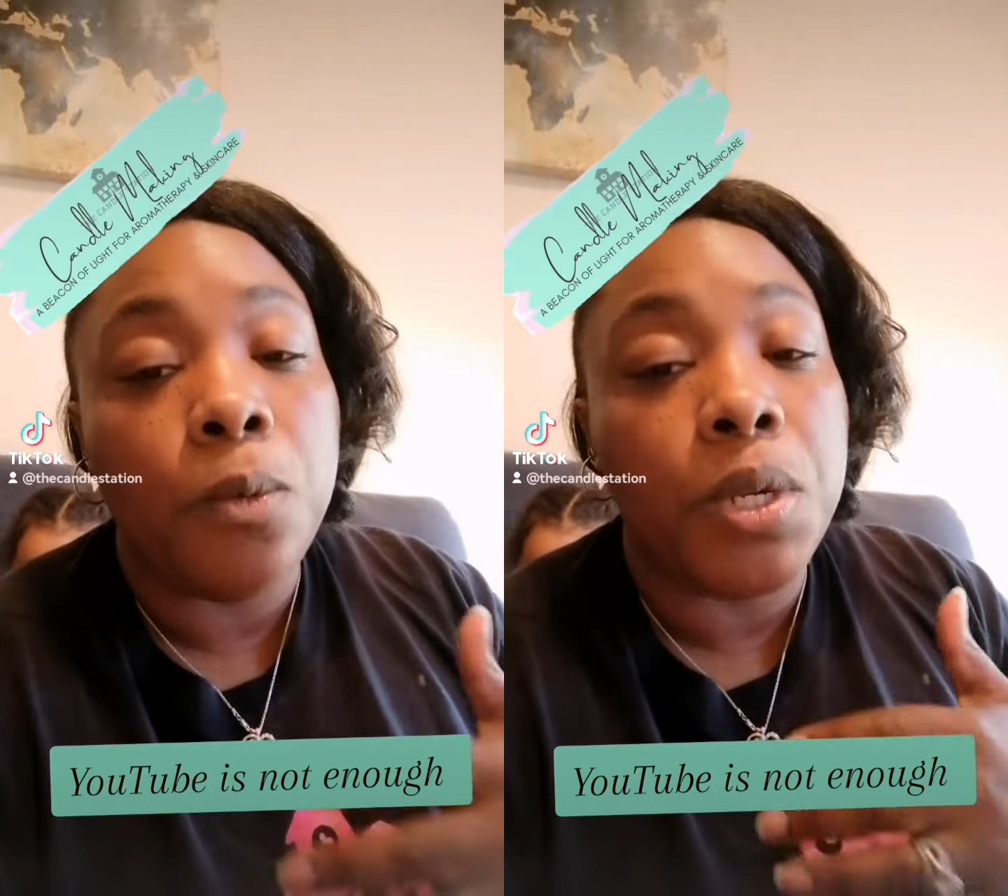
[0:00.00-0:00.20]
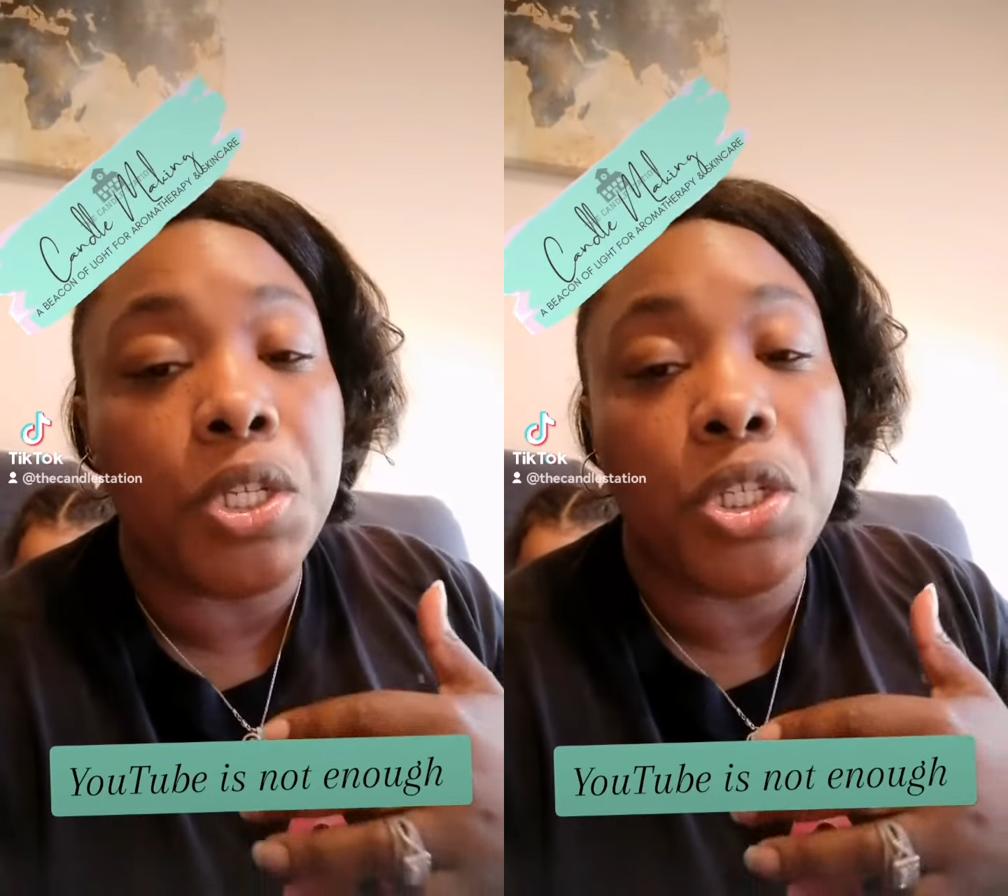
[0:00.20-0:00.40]

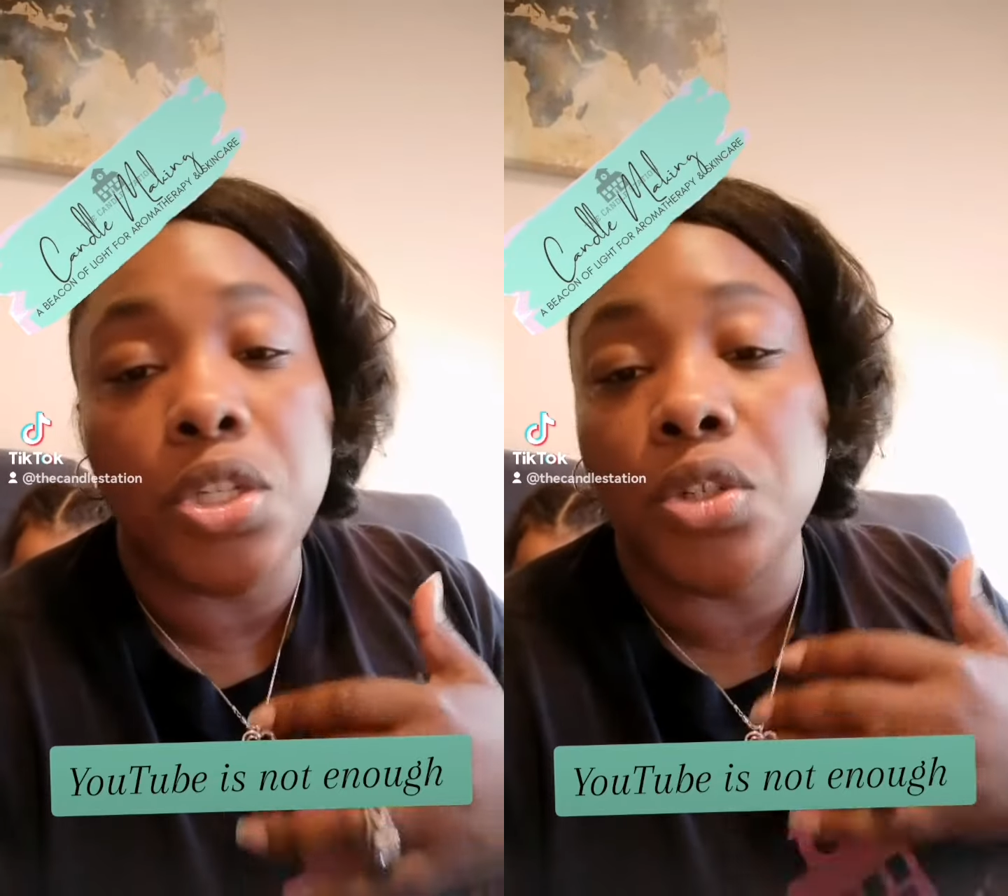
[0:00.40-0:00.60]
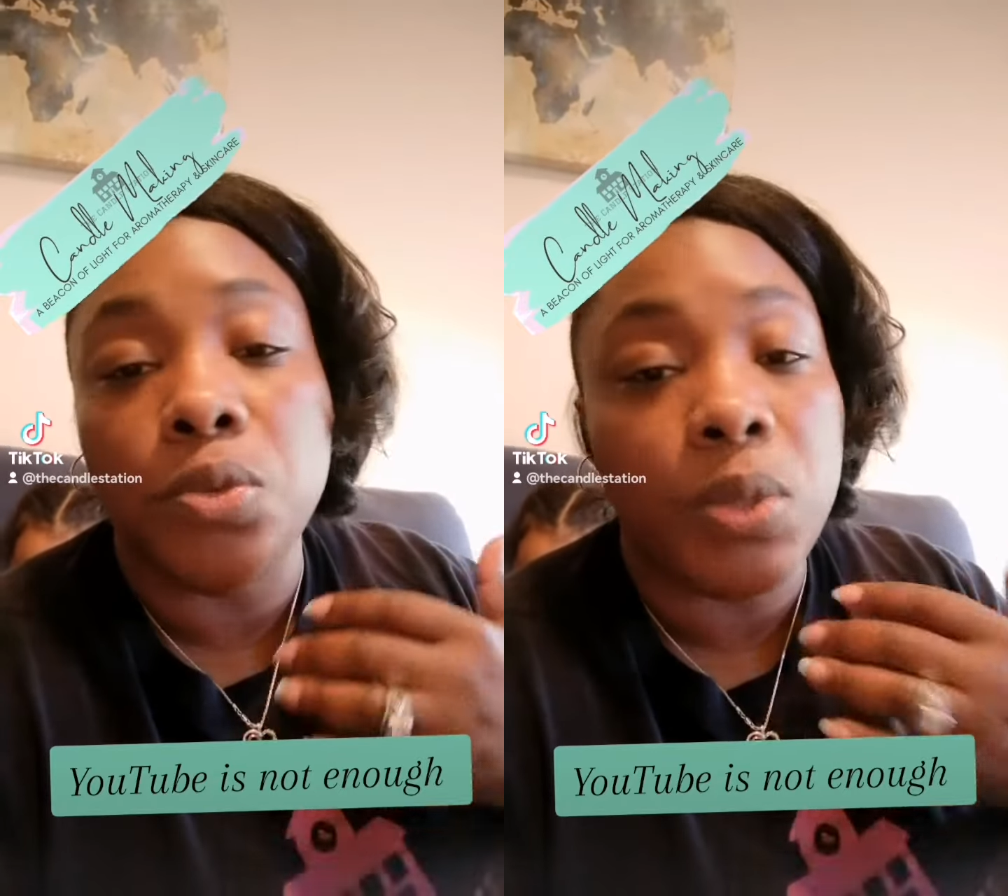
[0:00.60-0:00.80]
which
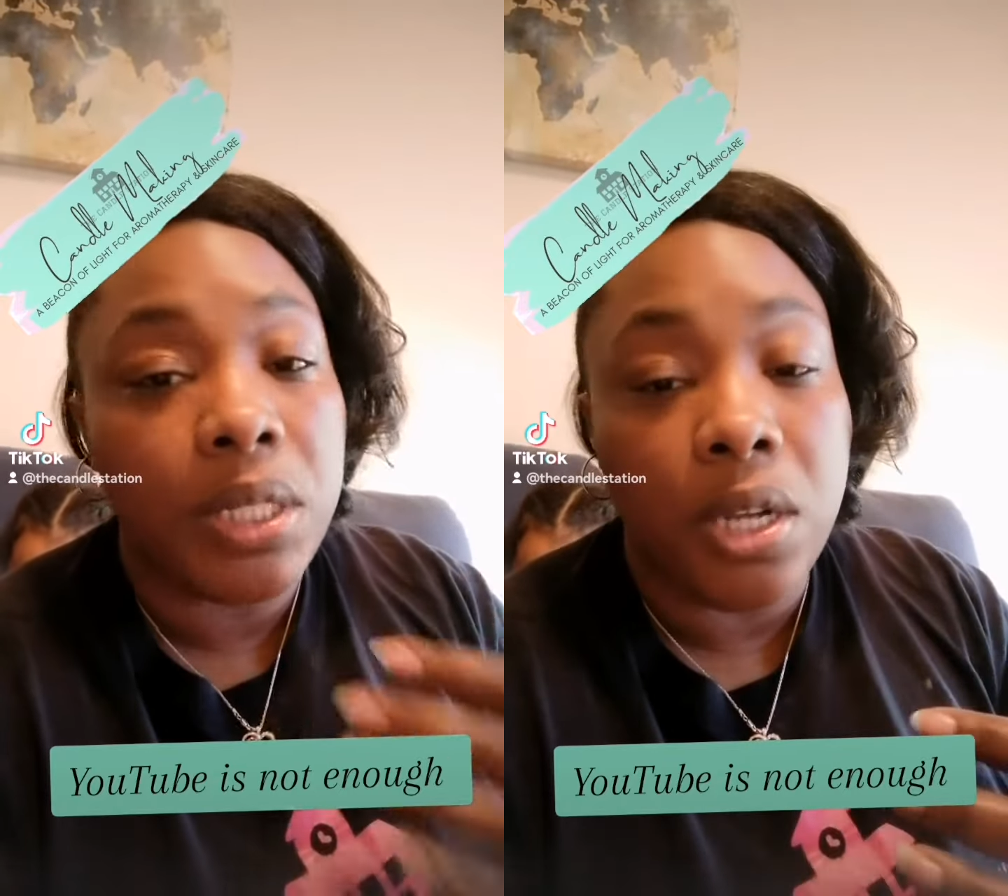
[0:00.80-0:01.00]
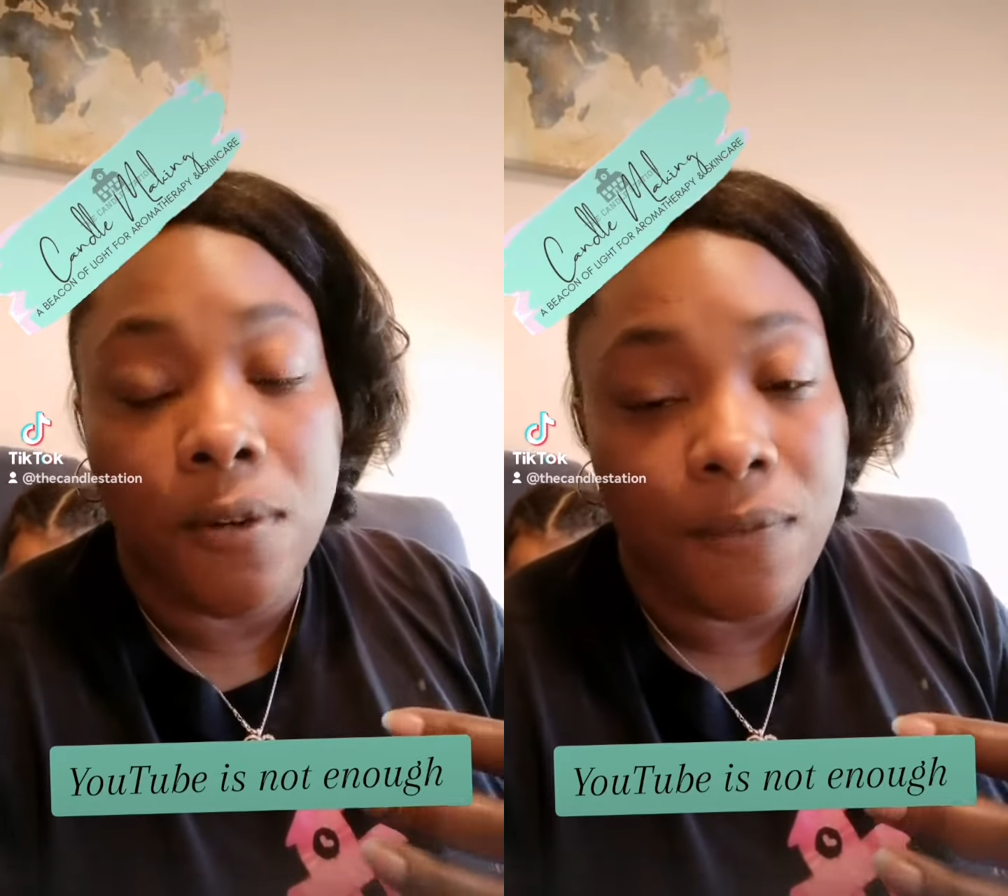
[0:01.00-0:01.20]
you
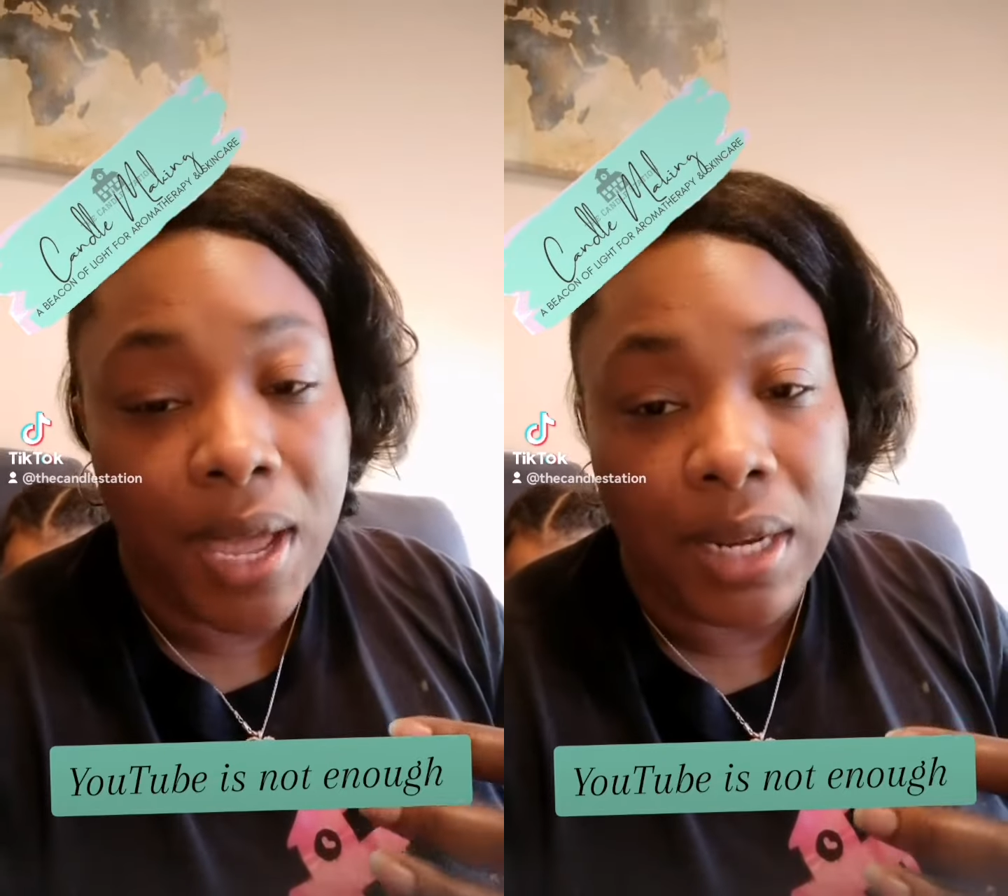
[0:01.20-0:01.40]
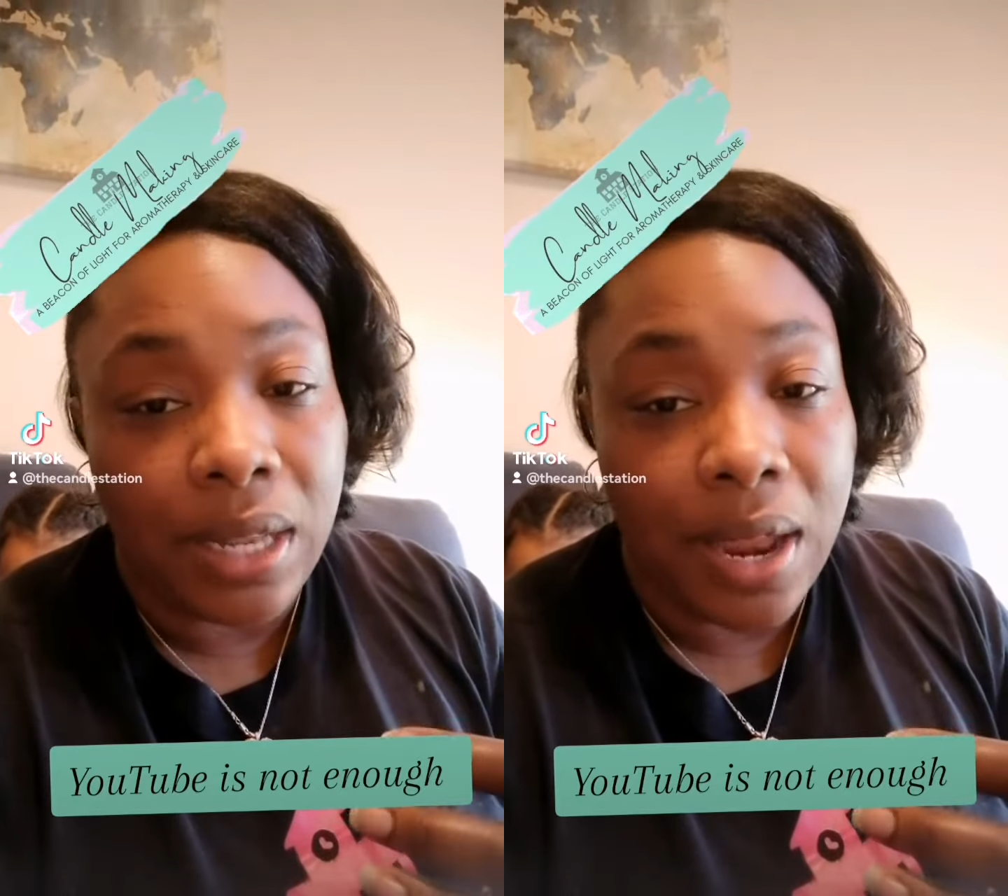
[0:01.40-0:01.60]
really don't
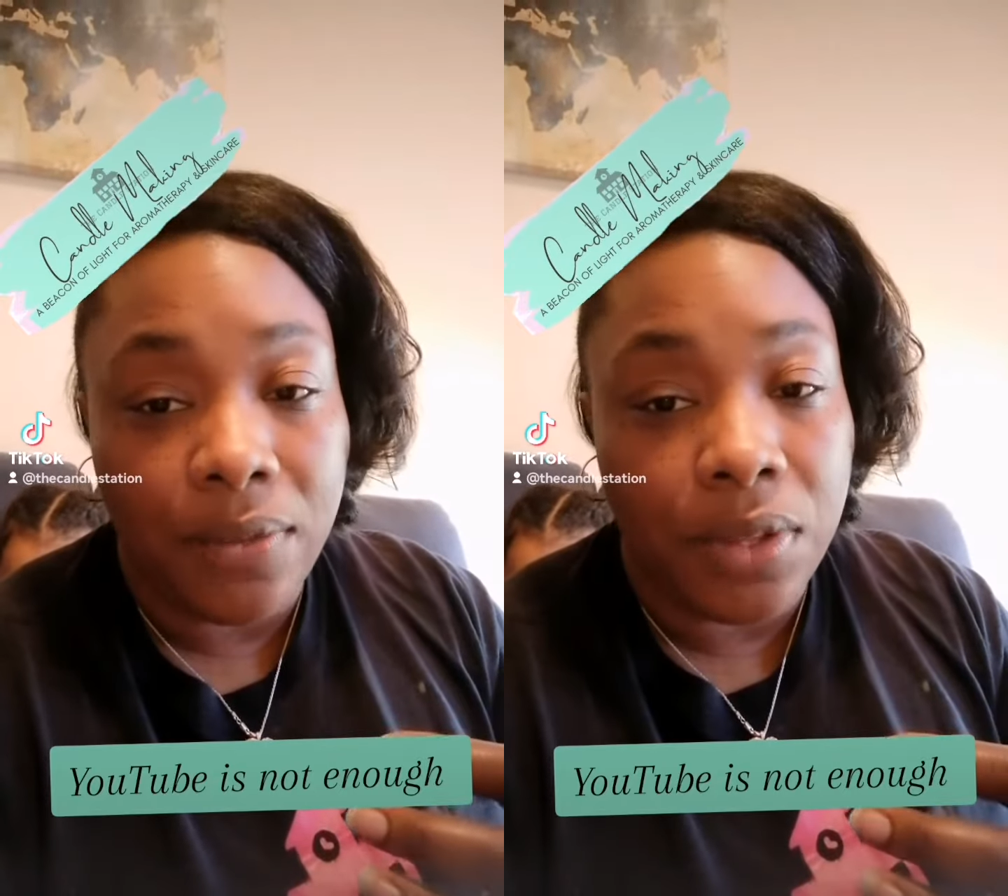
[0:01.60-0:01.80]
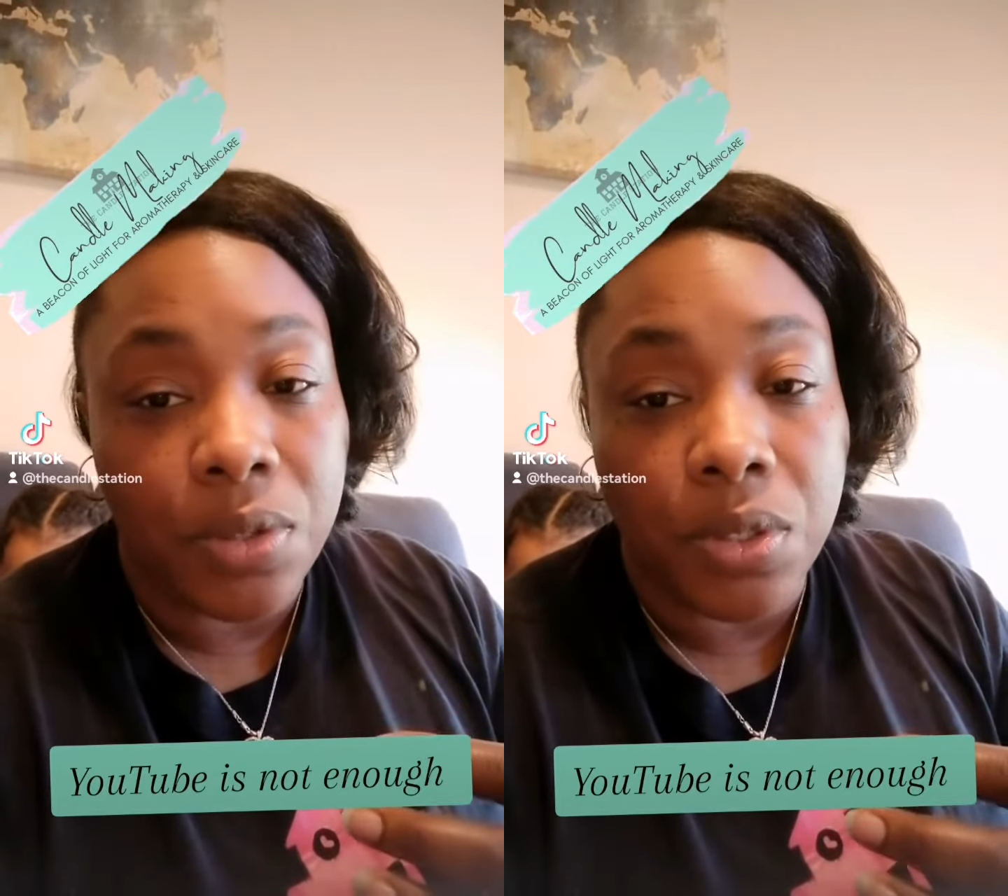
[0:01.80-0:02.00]
find a lot
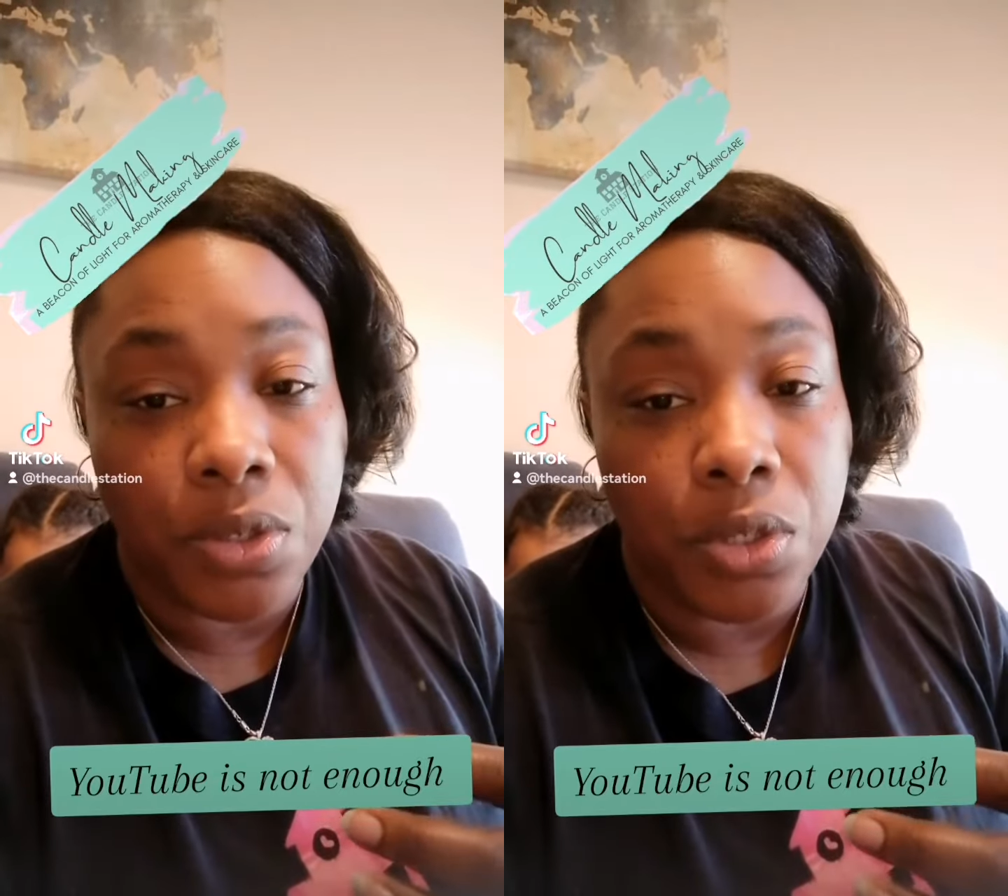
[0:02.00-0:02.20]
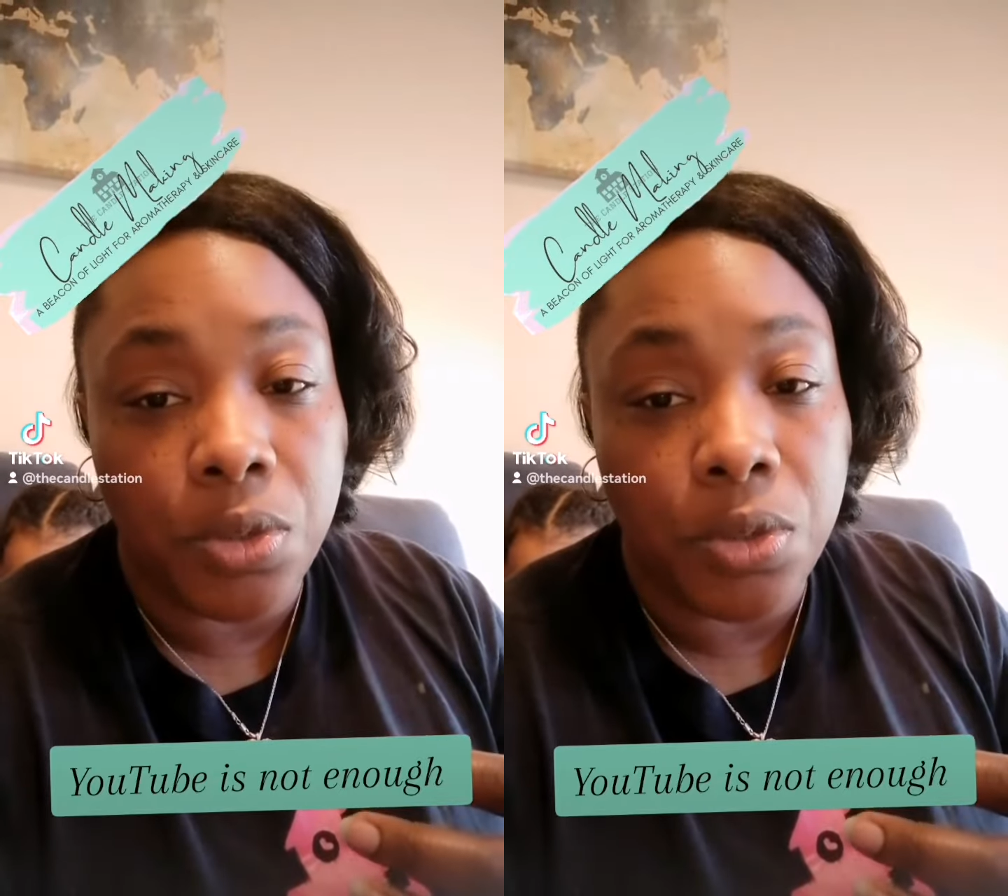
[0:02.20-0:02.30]
of those on